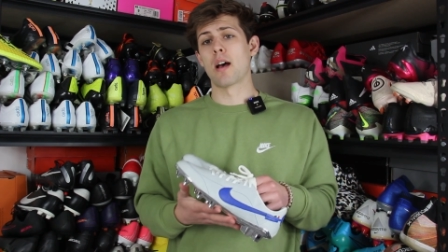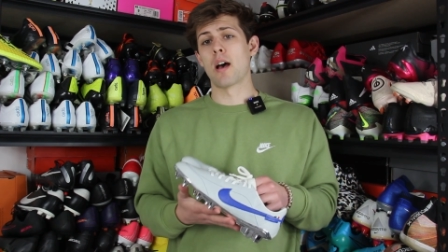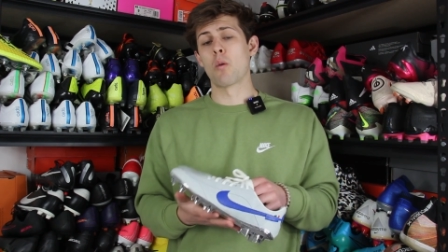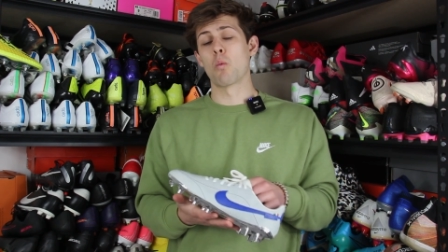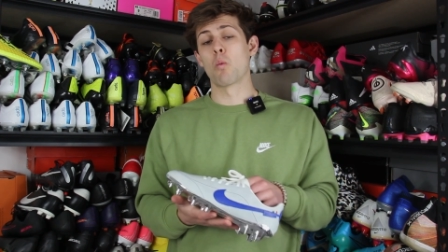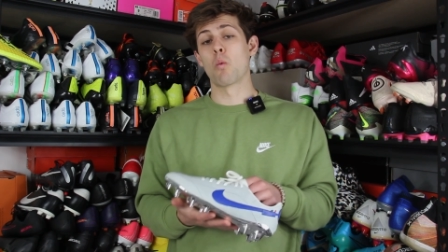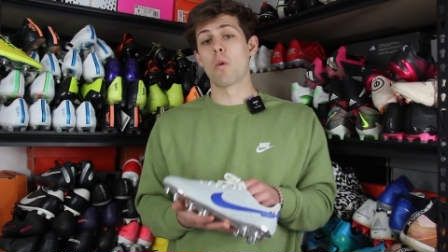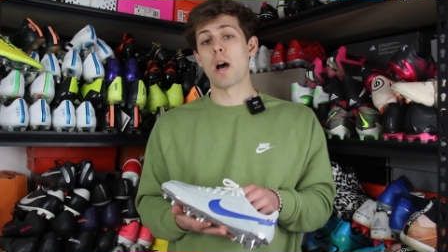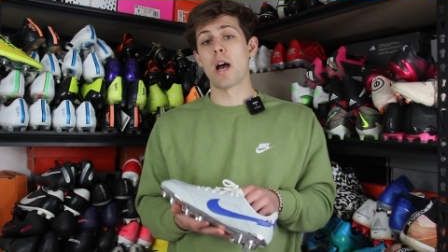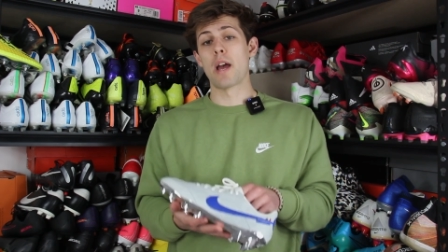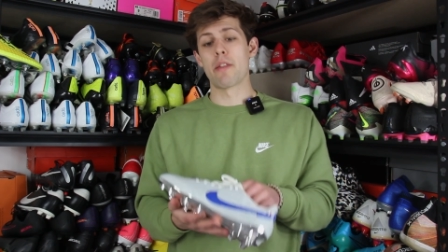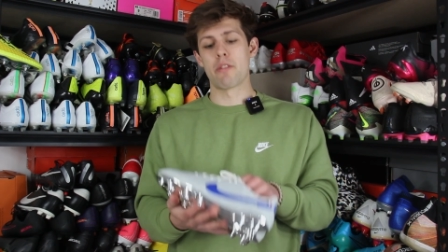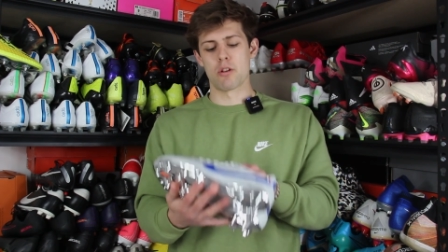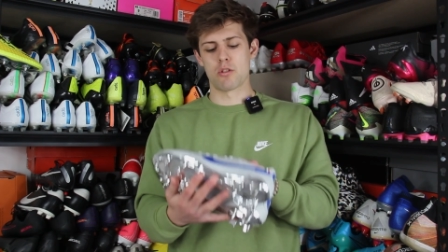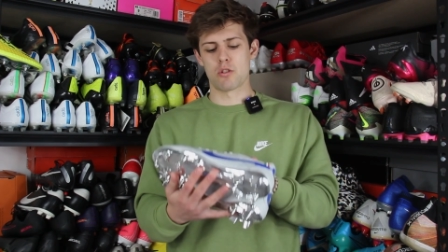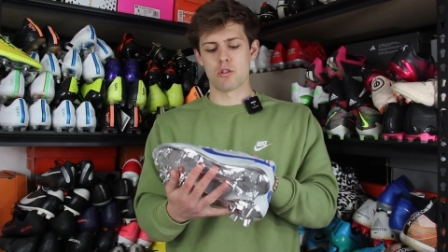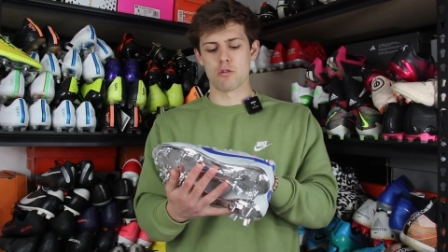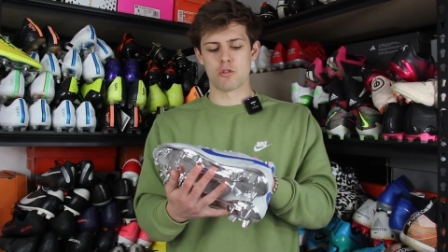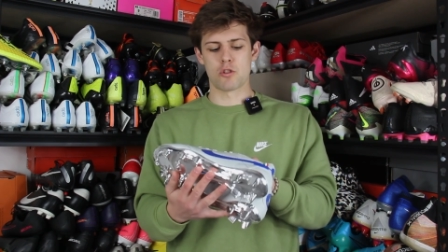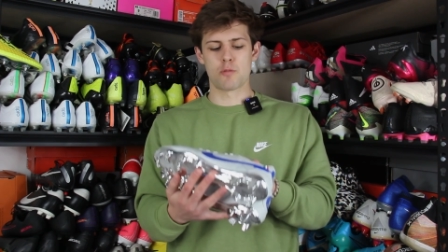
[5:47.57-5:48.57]
on why they're
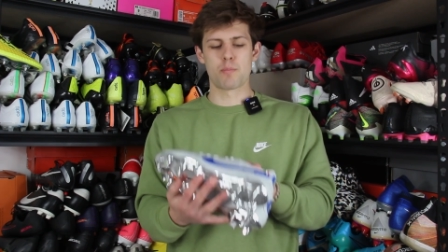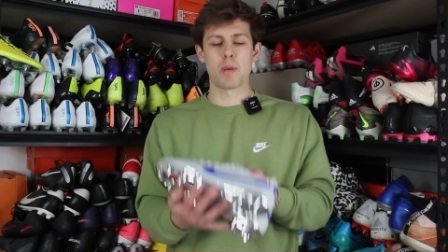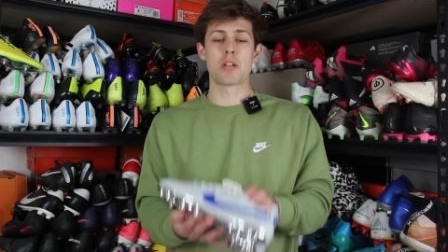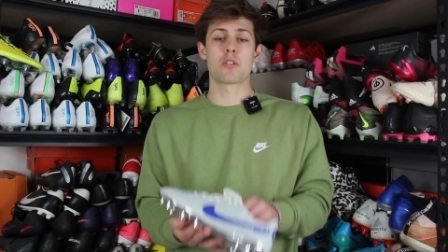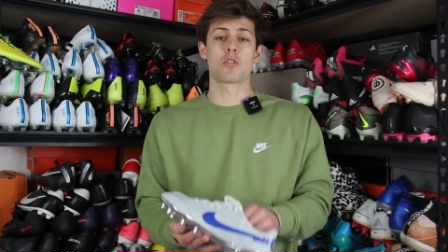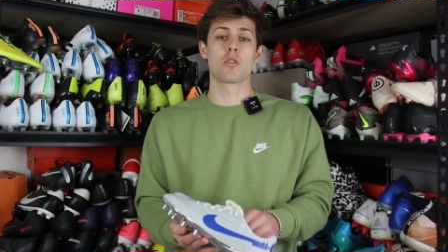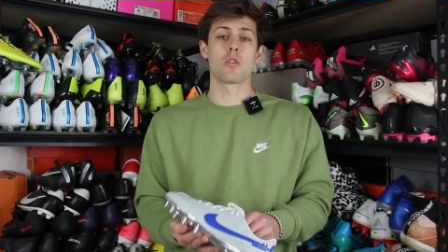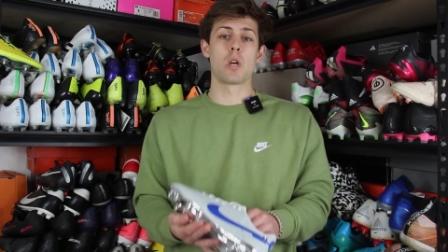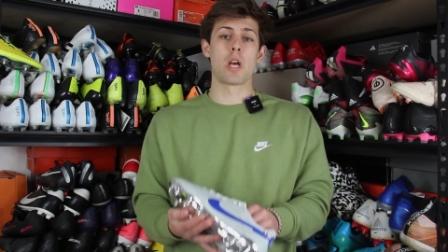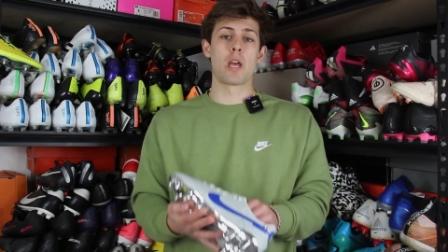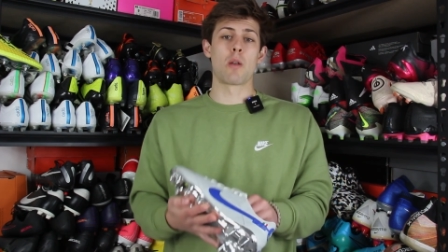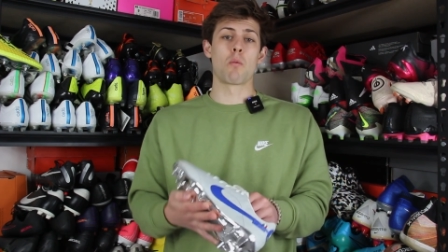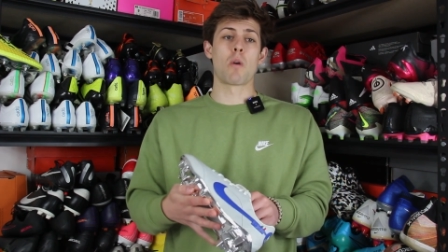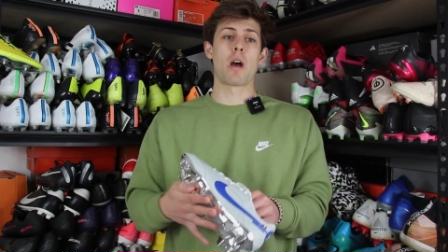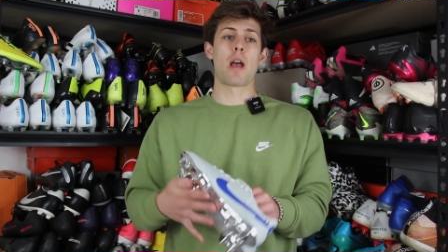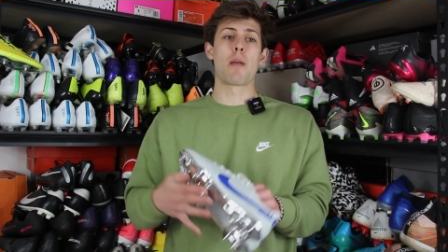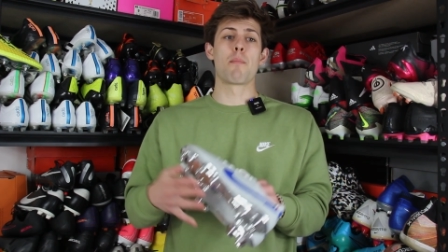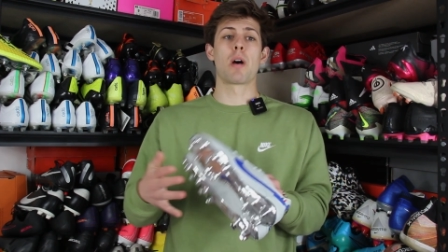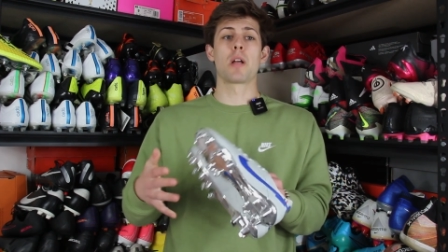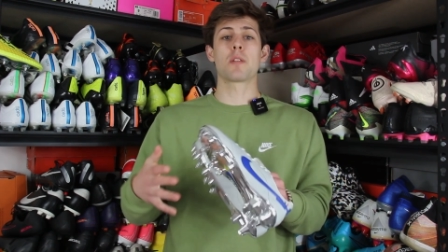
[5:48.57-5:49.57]
so special and
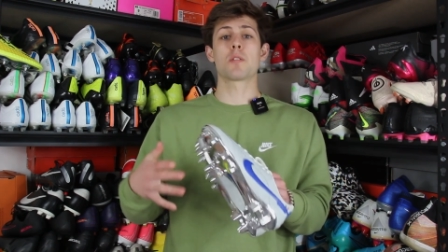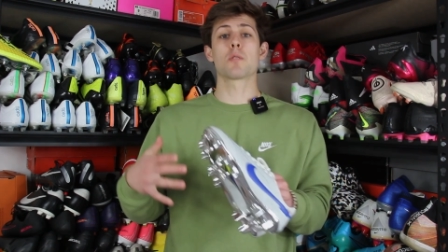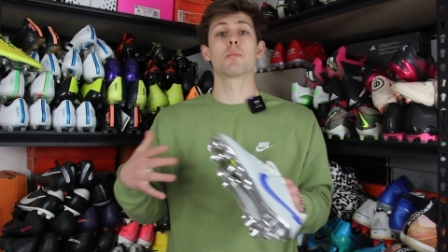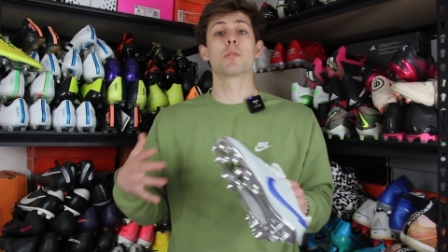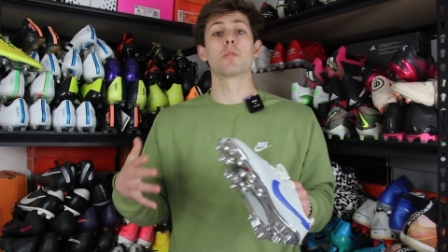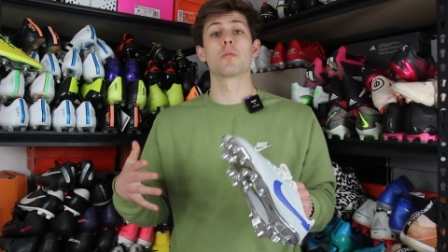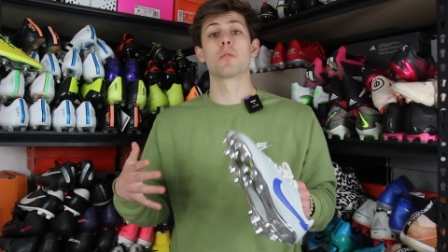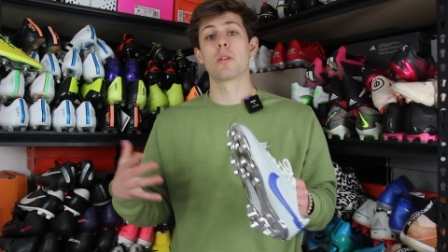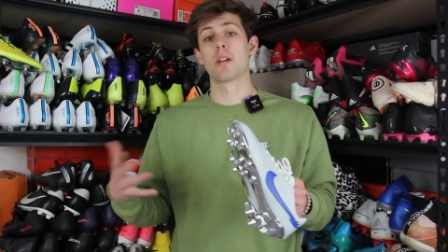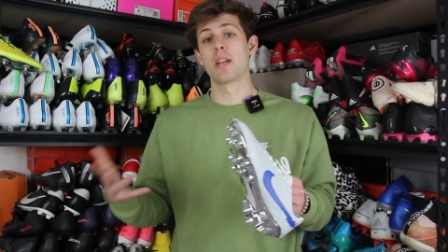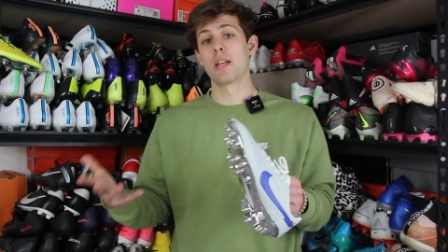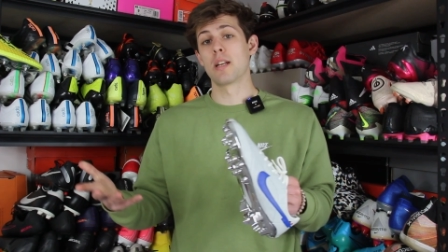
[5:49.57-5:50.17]
why Montebelluno,